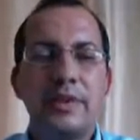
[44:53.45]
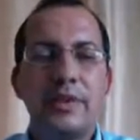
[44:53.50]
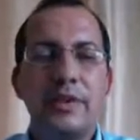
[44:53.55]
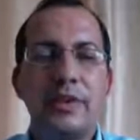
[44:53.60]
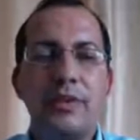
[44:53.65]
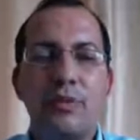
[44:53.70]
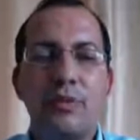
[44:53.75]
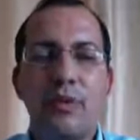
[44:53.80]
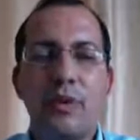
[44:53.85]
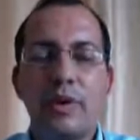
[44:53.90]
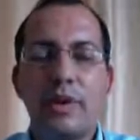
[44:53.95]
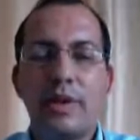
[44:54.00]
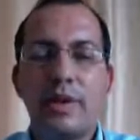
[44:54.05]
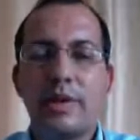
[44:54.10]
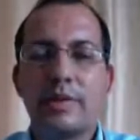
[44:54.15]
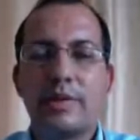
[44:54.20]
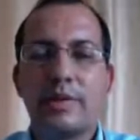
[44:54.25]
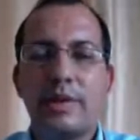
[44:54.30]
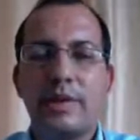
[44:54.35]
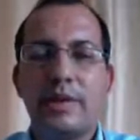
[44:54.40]
This is the
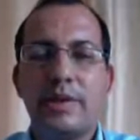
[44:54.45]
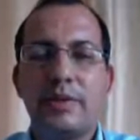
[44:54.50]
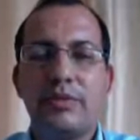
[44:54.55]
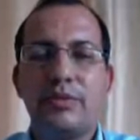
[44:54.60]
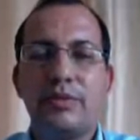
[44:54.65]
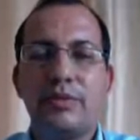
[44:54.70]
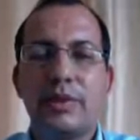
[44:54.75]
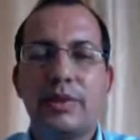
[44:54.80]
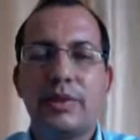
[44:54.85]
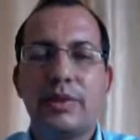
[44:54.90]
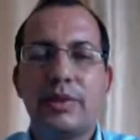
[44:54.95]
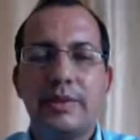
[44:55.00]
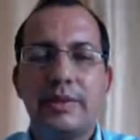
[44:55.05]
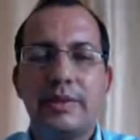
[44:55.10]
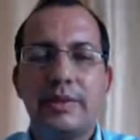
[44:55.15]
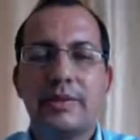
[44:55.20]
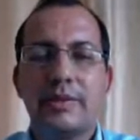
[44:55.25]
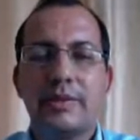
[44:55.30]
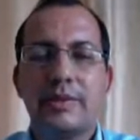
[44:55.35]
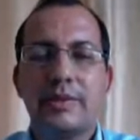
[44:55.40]
Fourier series which
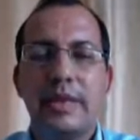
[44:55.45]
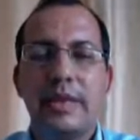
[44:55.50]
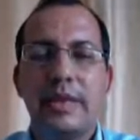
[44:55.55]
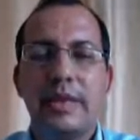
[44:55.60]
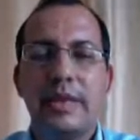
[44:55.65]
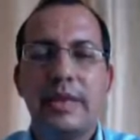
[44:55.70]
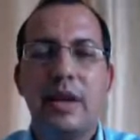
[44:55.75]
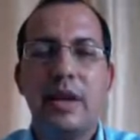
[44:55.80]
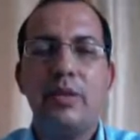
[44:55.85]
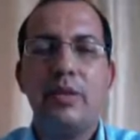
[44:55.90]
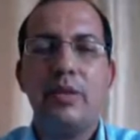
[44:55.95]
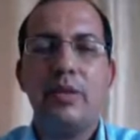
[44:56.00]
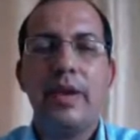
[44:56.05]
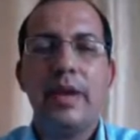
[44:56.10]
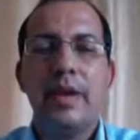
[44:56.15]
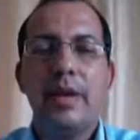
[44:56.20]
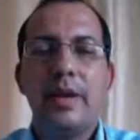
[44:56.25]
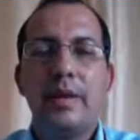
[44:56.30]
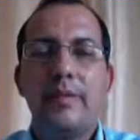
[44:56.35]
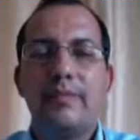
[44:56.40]
tells us that
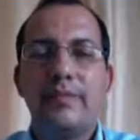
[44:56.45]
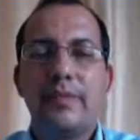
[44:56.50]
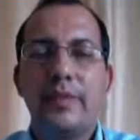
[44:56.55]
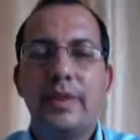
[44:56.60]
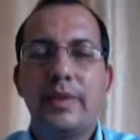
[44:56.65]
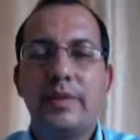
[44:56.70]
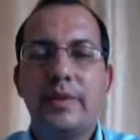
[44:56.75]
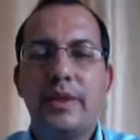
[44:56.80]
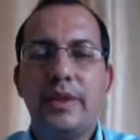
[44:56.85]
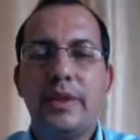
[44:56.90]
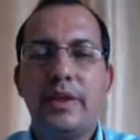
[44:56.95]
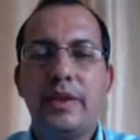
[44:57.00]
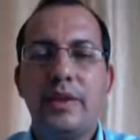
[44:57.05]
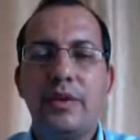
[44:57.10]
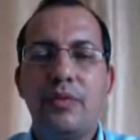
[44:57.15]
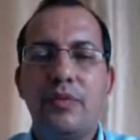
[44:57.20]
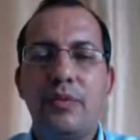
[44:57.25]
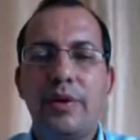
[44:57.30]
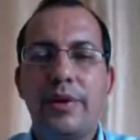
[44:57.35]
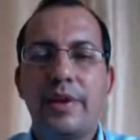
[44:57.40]
how
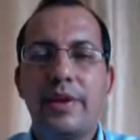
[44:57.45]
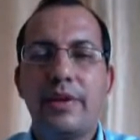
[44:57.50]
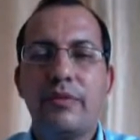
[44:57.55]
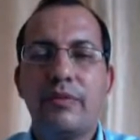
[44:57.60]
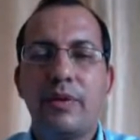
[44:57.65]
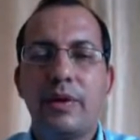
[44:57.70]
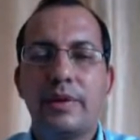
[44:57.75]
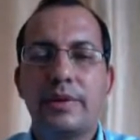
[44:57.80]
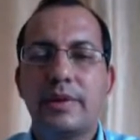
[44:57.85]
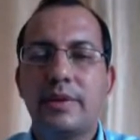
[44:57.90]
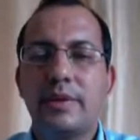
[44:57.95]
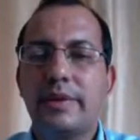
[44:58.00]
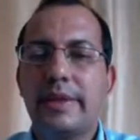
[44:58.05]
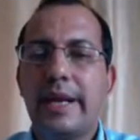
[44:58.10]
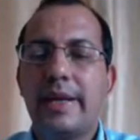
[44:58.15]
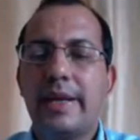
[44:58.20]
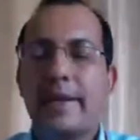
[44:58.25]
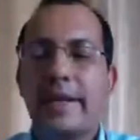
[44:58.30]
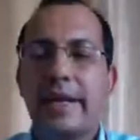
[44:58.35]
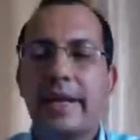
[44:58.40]
the fitting
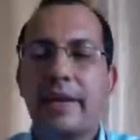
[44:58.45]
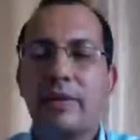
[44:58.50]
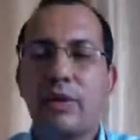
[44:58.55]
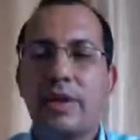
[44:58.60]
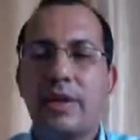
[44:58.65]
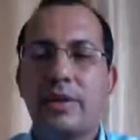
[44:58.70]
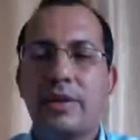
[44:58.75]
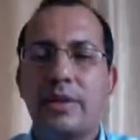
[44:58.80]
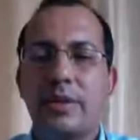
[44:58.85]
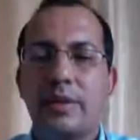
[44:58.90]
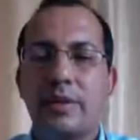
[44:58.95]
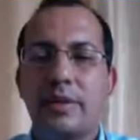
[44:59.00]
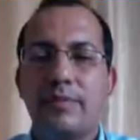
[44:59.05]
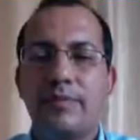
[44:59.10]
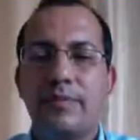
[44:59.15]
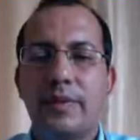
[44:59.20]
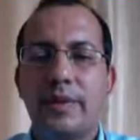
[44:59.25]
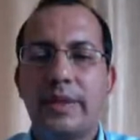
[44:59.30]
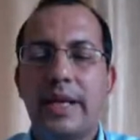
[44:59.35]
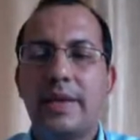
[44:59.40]
function that
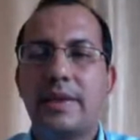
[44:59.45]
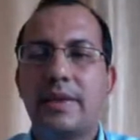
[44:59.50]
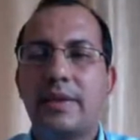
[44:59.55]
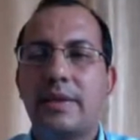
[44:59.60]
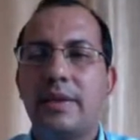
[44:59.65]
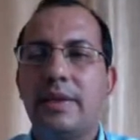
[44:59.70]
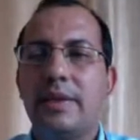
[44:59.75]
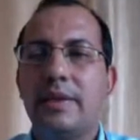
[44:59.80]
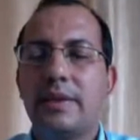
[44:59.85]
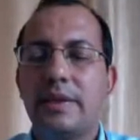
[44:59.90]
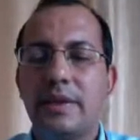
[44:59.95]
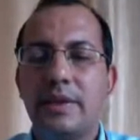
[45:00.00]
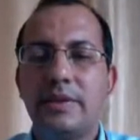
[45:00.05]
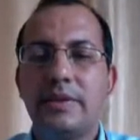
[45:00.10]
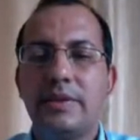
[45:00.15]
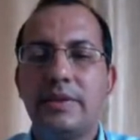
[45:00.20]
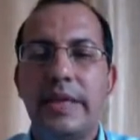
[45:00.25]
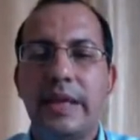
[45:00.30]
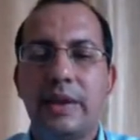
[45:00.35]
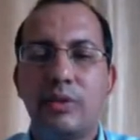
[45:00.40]

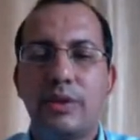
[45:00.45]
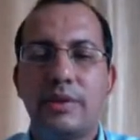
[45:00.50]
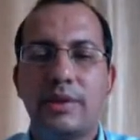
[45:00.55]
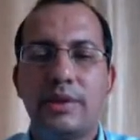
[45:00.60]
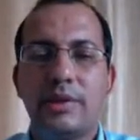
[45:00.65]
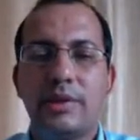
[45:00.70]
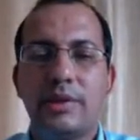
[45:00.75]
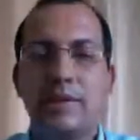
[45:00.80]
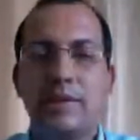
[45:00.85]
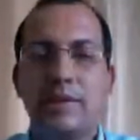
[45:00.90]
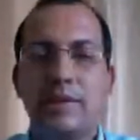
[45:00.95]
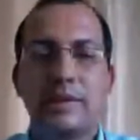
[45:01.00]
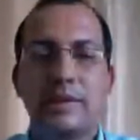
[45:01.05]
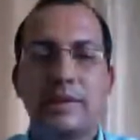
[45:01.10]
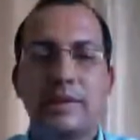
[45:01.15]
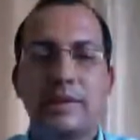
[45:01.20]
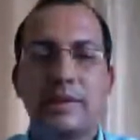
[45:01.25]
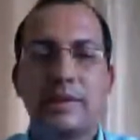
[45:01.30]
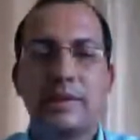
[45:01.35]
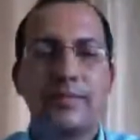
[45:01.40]
increase the accuracy in this
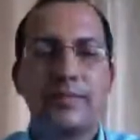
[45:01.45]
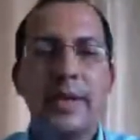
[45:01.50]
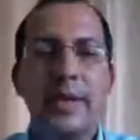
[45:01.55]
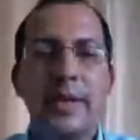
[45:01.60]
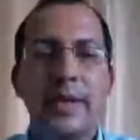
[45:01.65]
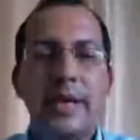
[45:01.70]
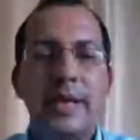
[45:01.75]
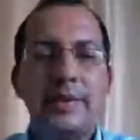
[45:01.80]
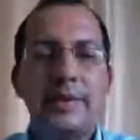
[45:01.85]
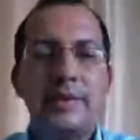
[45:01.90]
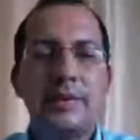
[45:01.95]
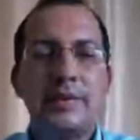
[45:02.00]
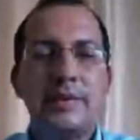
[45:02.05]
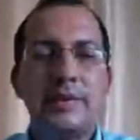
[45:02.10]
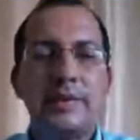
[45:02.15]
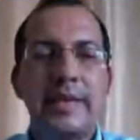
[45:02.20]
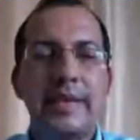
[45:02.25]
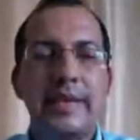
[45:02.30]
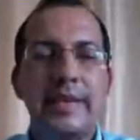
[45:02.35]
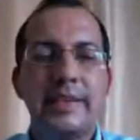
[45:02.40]
case. And
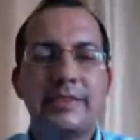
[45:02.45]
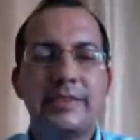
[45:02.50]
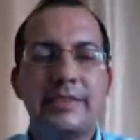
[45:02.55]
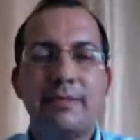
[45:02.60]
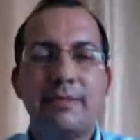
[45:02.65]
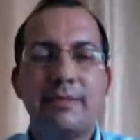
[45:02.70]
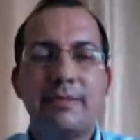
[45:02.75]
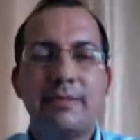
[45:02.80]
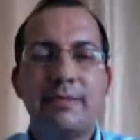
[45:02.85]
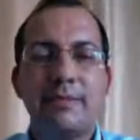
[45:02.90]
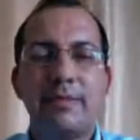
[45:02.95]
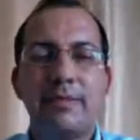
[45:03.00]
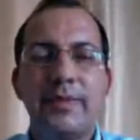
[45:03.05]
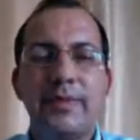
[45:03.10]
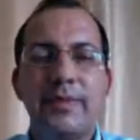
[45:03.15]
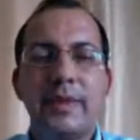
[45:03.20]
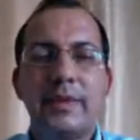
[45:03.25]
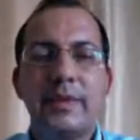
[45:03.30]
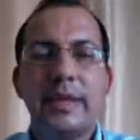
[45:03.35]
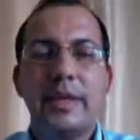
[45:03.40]
this is an example
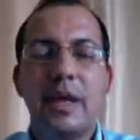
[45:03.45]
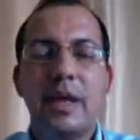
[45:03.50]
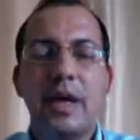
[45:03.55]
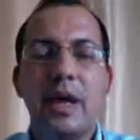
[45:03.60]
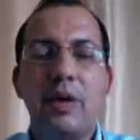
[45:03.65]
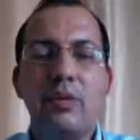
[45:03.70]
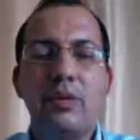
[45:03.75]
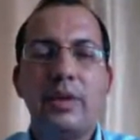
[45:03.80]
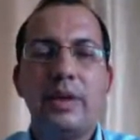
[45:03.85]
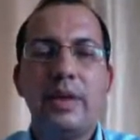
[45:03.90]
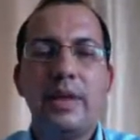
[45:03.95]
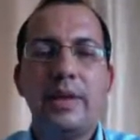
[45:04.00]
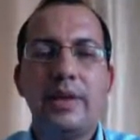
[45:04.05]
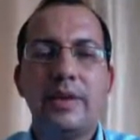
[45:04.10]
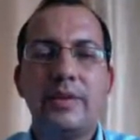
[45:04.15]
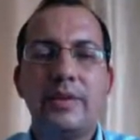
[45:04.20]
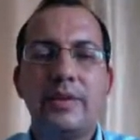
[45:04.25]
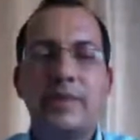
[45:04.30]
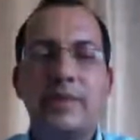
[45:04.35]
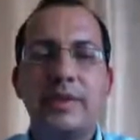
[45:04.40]
that how the
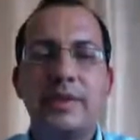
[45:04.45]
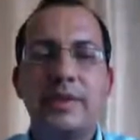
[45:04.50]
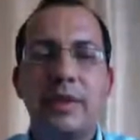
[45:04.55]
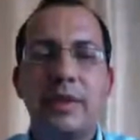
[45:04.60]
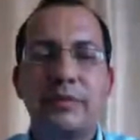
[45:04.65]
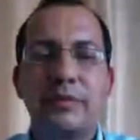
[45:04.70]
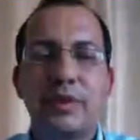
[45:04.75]
energy is